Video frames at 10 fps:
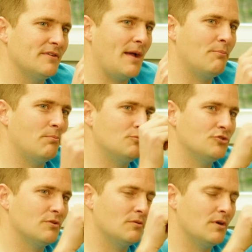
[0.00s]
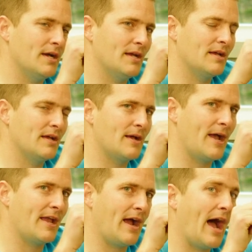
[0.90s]
I drew. I,
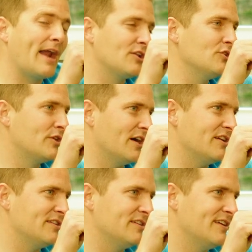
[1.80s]
I hot glue gunned